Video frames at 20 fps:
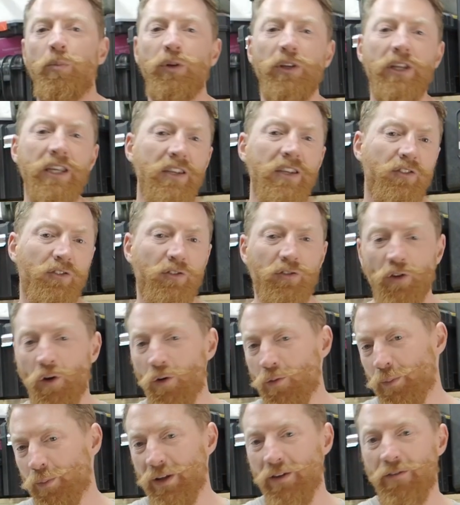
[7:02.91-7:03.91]
please
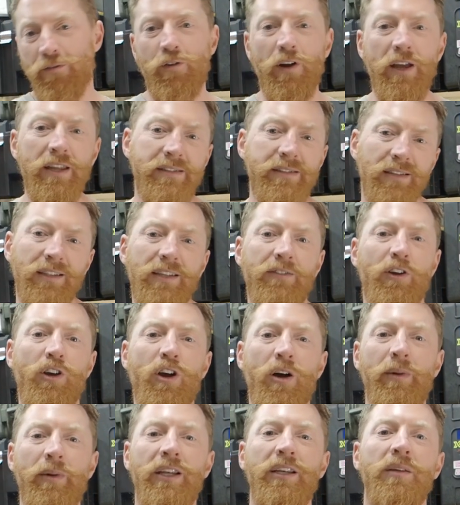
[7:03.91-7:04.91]
don't be afraid to leave a
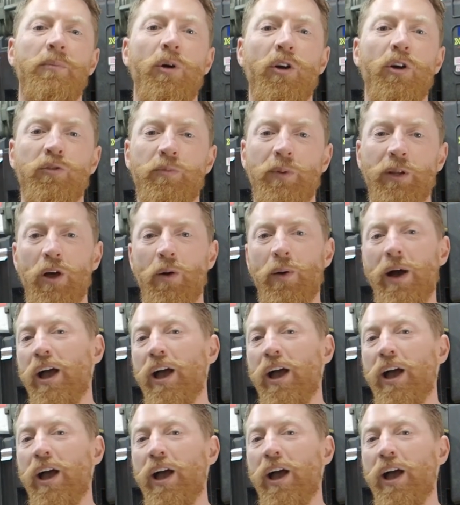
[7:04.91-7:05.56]
comment in the box below.